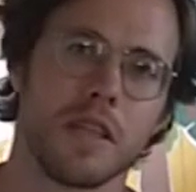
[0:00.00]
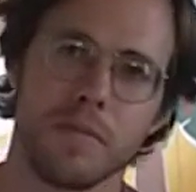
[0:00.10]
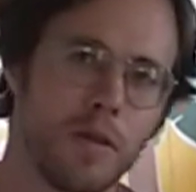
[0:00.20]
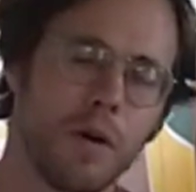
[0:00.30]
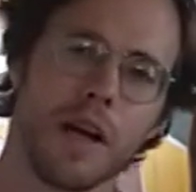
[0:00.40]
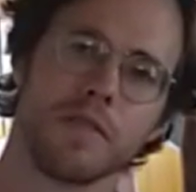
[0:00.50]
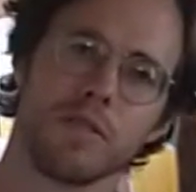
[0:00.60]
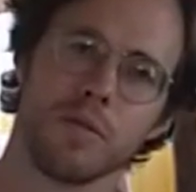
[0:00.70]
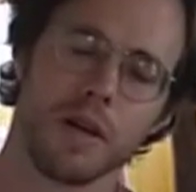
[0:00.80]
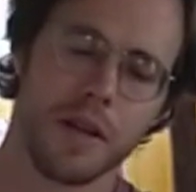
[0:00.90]
going to be wired
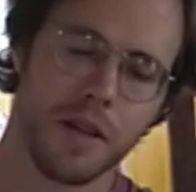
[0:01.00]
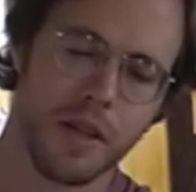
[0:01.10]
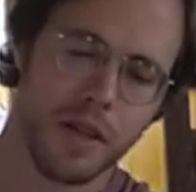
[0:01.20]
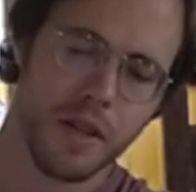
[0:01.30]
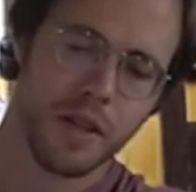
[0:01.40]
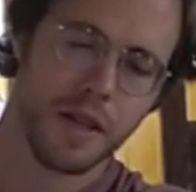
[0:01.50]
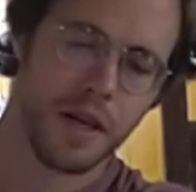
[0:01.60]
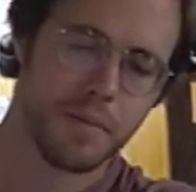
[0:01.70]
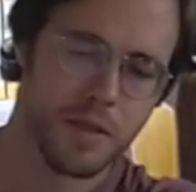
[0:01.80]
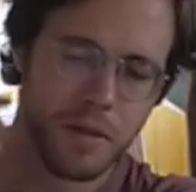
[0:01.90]
for one,
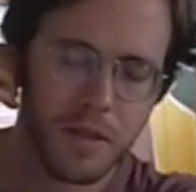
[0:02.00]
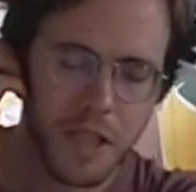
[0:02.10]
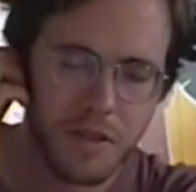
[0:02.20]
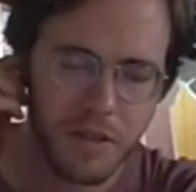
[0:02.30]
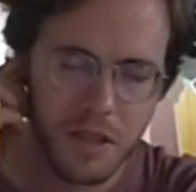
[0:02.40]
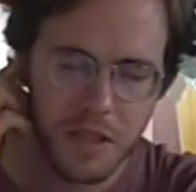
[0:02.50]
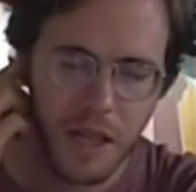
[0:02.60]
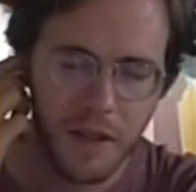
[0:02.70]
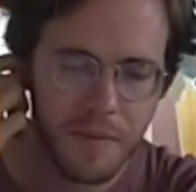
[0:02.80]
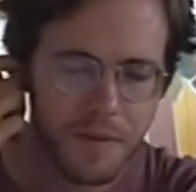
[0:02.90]
so it's less
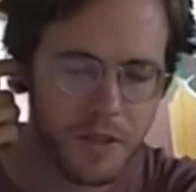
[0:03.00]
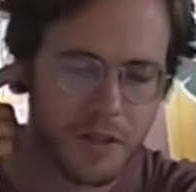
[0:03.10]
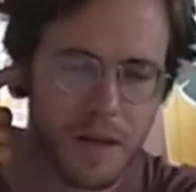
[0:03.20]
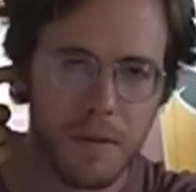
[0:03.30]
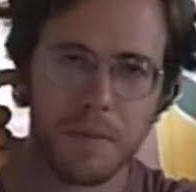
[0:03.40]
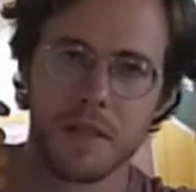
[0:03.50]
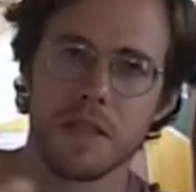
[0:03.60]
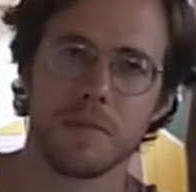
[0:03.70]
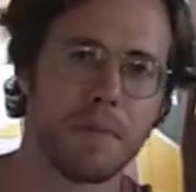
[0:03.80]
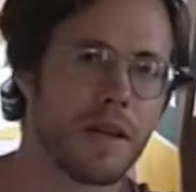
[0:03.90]
versatile. So
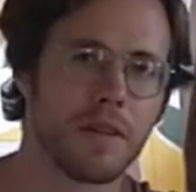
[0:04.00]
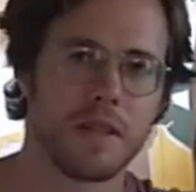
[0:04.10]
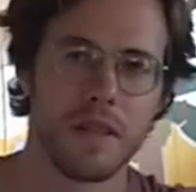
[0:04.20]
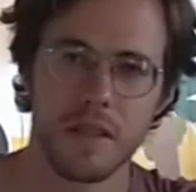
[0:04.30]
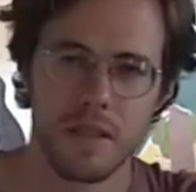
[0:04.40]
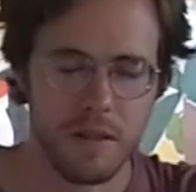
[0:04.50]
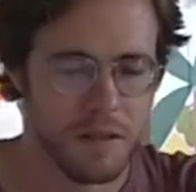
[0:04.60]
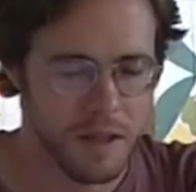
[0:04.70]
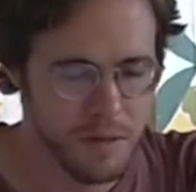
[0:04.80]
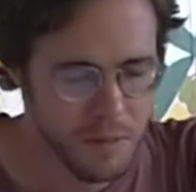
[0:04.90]
MPPT is better.
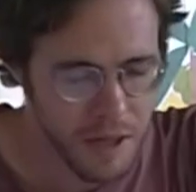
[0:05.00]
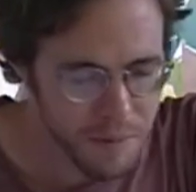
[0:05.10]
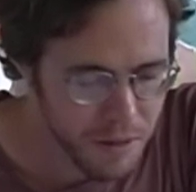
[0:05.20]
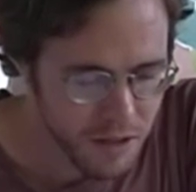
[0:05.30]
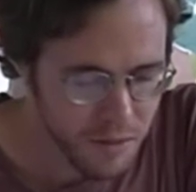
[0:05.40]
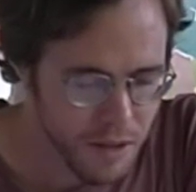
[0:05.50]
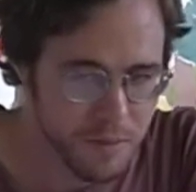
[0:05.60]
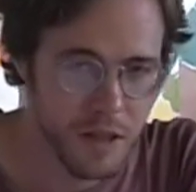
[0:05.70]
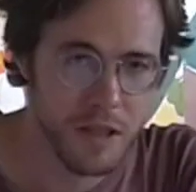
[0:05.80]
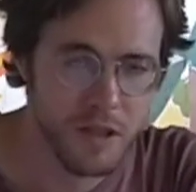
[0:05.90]
Don't ever buy a
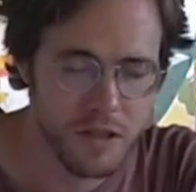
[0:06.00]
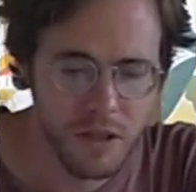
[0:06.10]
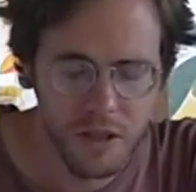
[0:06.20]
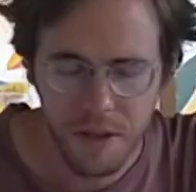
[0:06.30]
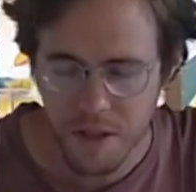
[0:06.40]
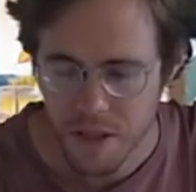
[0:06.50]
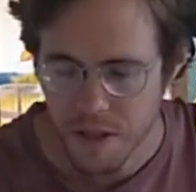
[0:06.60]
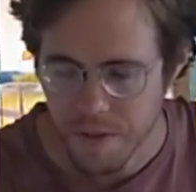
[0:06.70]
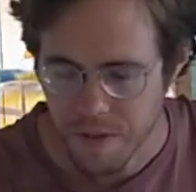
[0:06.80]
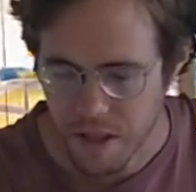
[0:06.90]
PWM charge controller
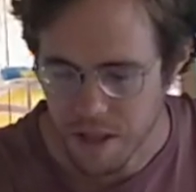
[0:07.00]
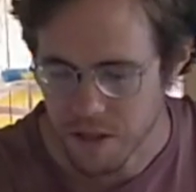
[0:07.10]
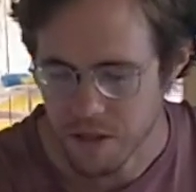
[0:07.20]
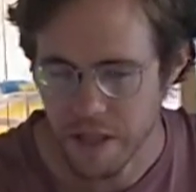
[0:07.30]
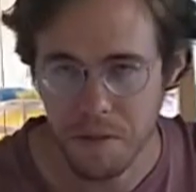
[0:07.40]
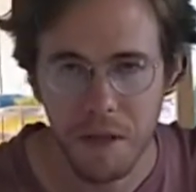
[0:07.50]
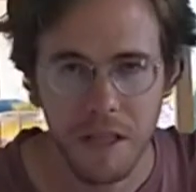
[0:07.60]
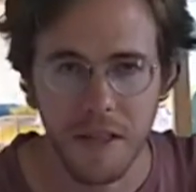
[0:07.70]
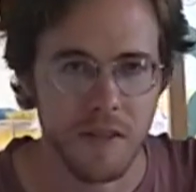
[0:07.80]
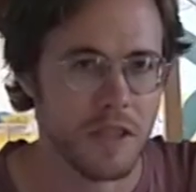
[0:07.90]
unless you're trying to
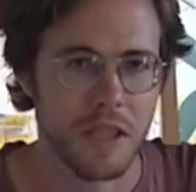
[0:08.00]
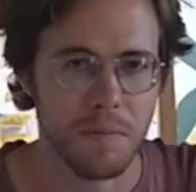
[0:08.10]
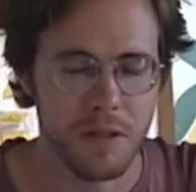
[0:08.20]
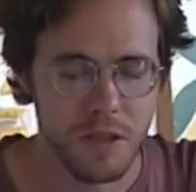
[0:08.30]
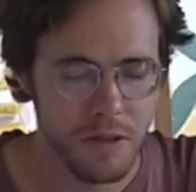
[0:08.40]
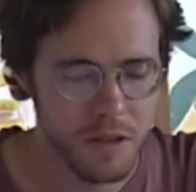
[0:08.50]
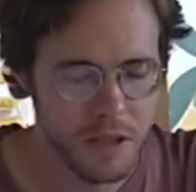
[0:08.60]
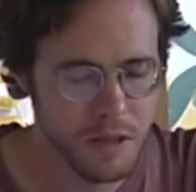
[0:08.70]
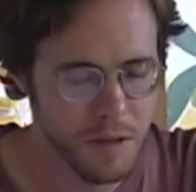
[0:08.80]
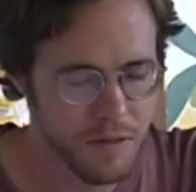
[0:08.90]
make like the cheapest solar
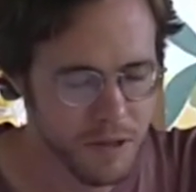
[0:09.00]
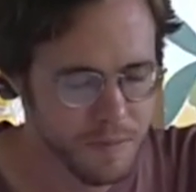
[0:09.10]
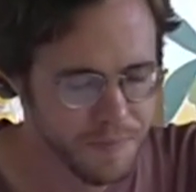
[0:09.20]
system ever.